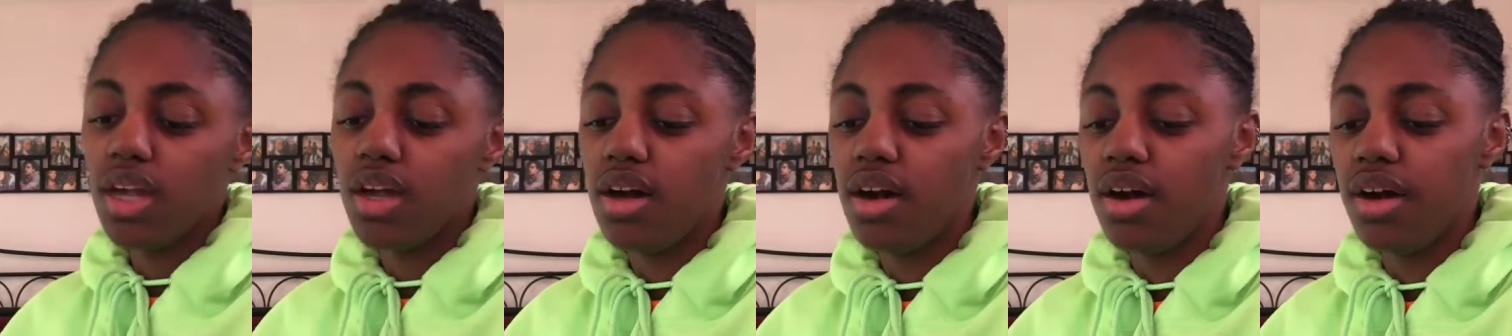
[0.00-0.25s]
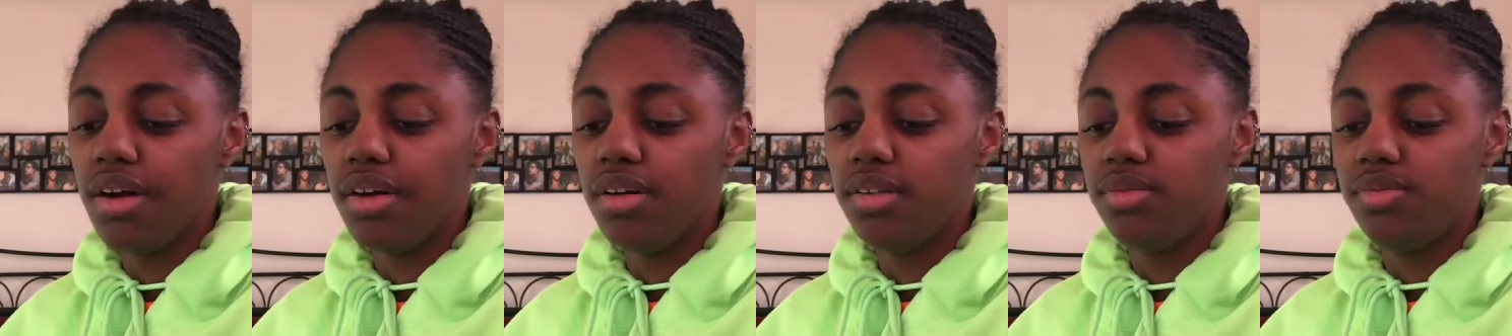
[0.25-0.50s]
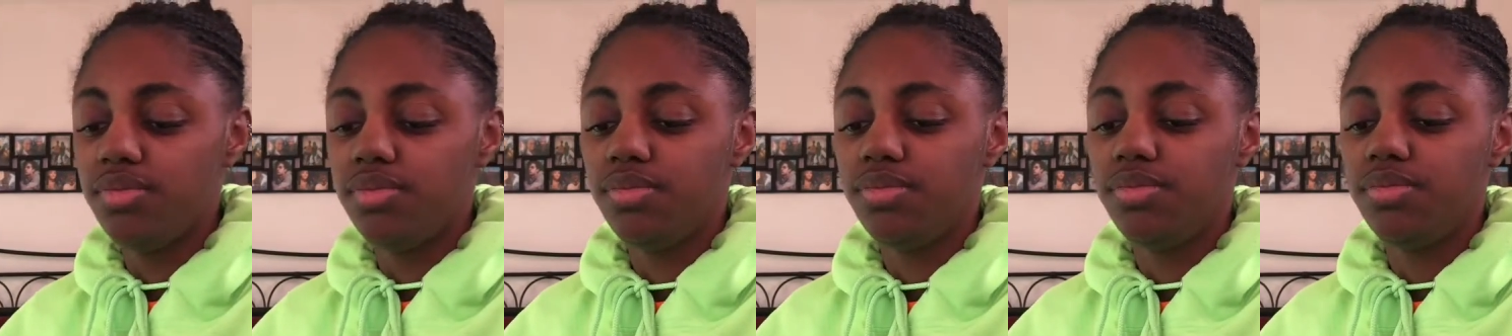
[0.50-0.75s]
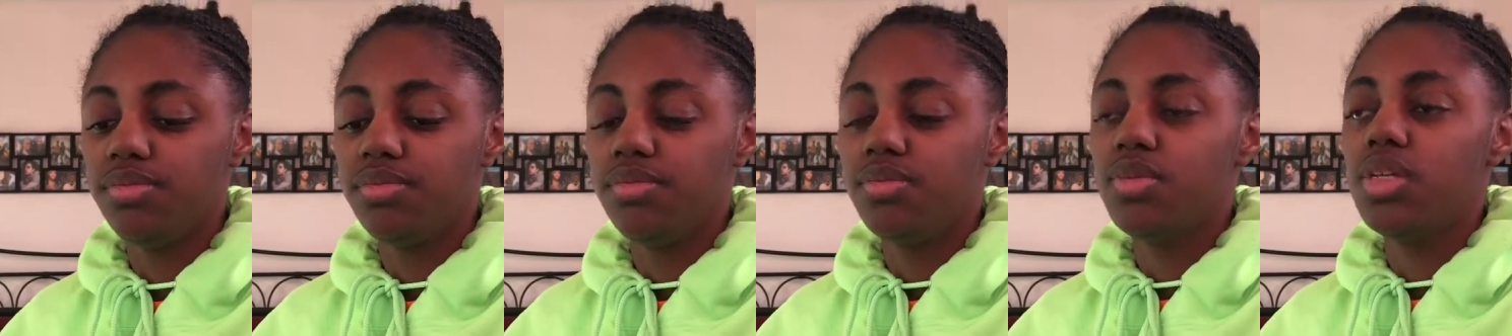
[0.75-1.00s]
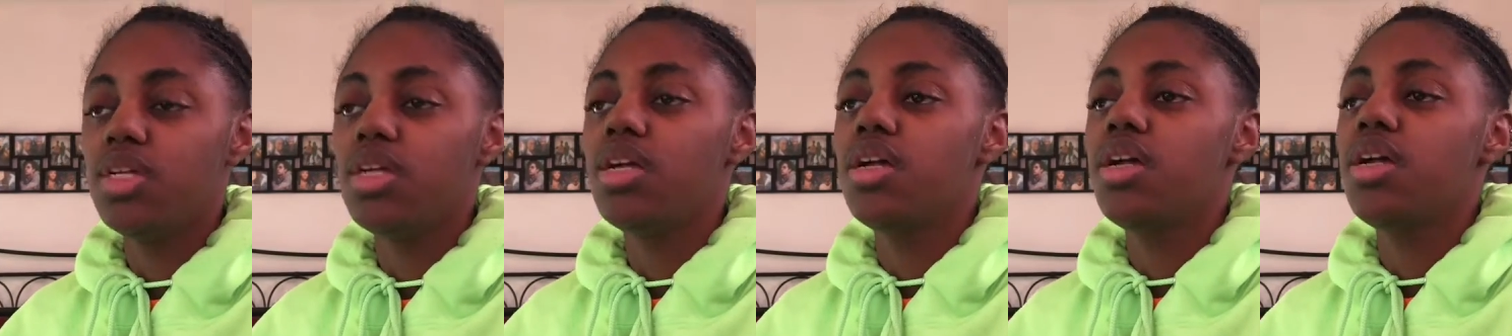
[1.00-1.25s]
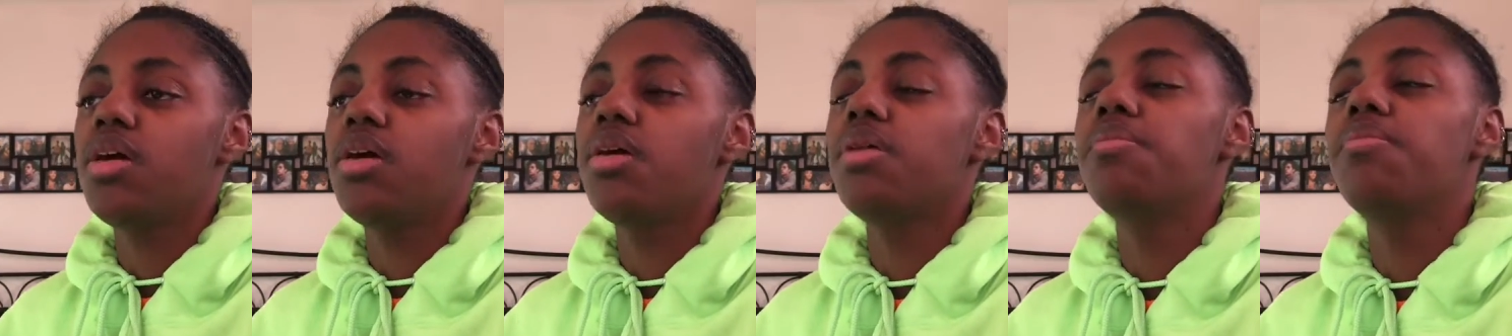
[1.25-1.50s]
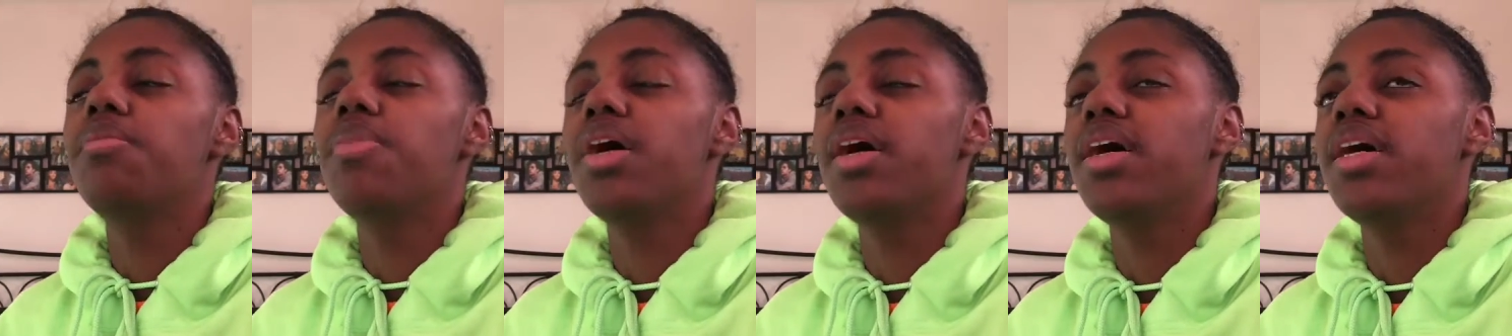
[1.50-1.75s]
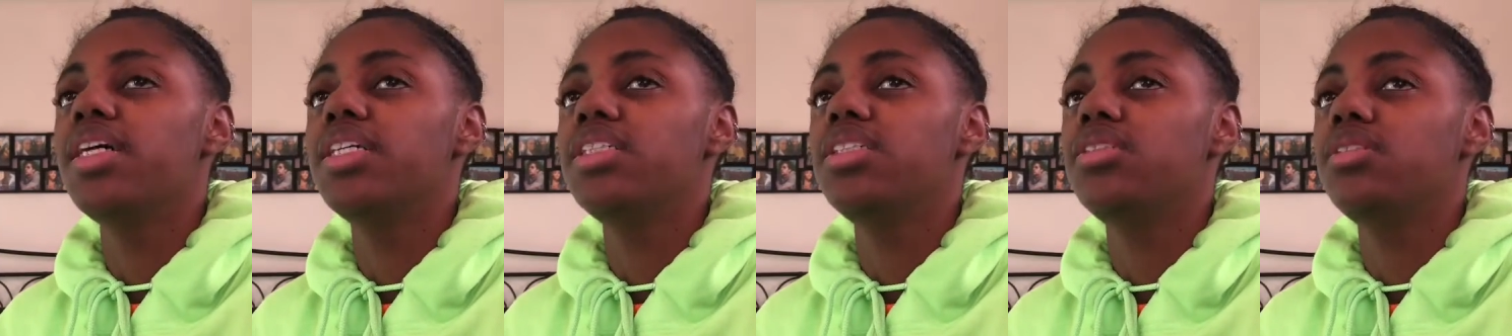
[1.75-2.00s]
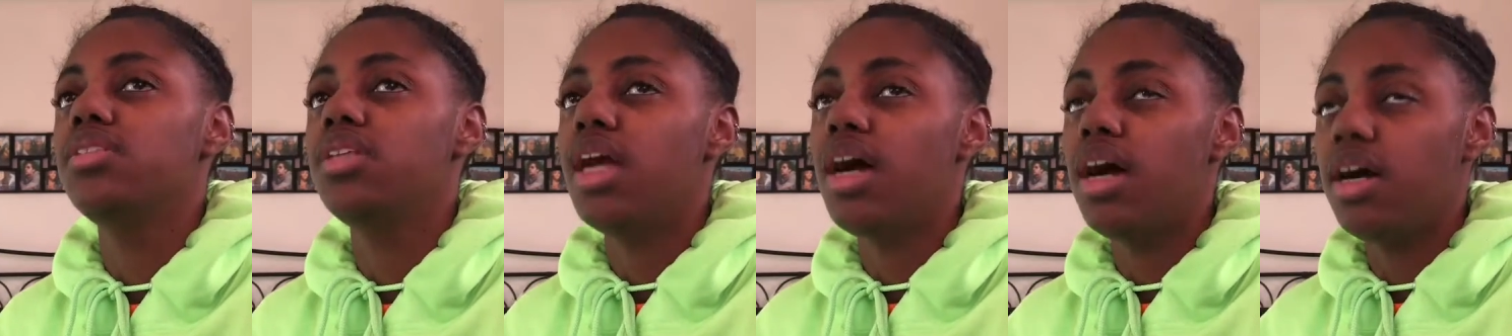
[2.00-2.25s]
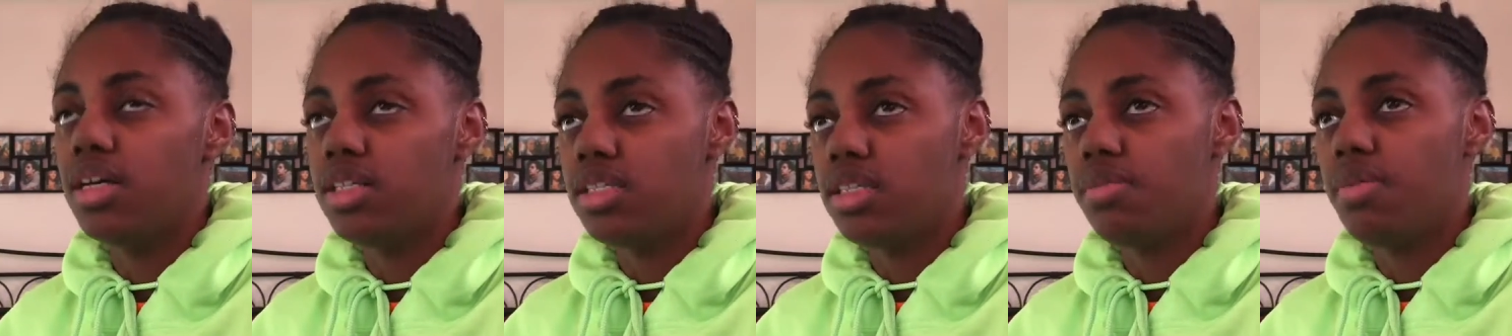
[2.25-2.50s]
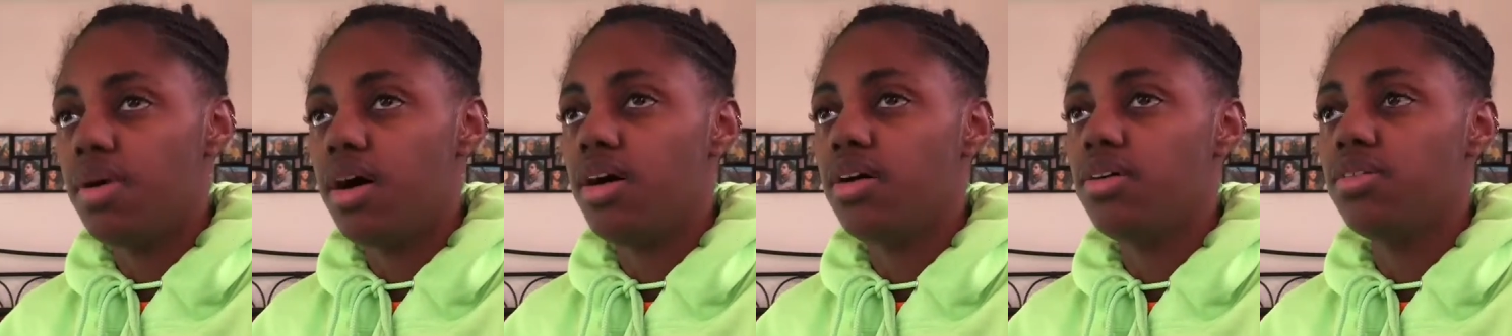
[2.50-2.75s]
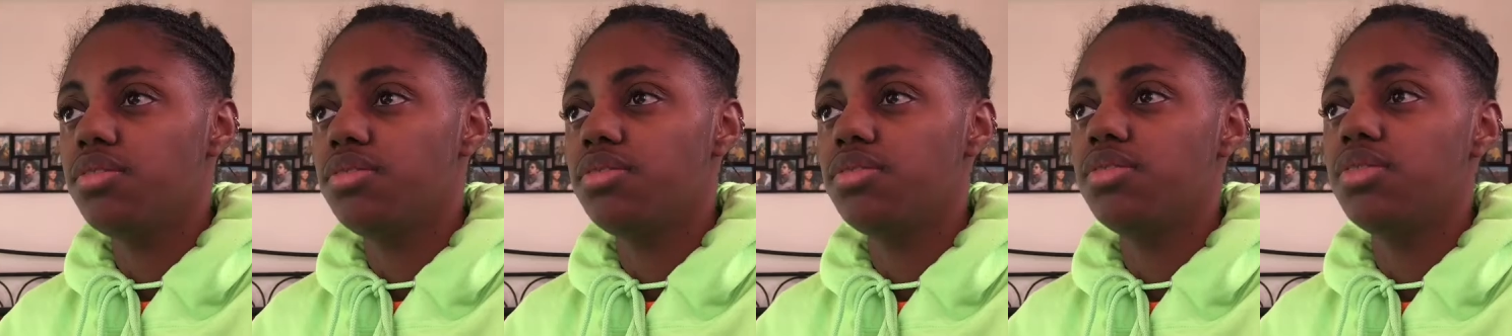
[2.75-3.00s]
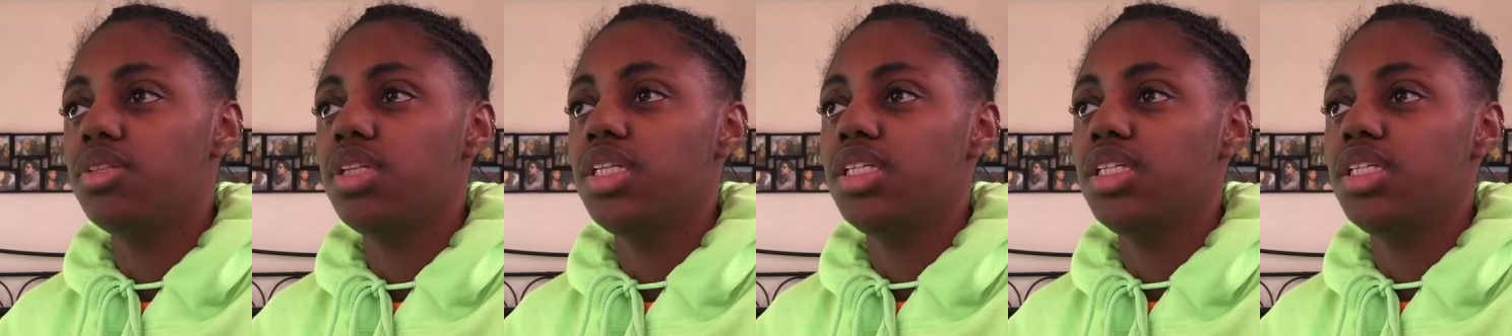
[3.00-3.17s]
But it's about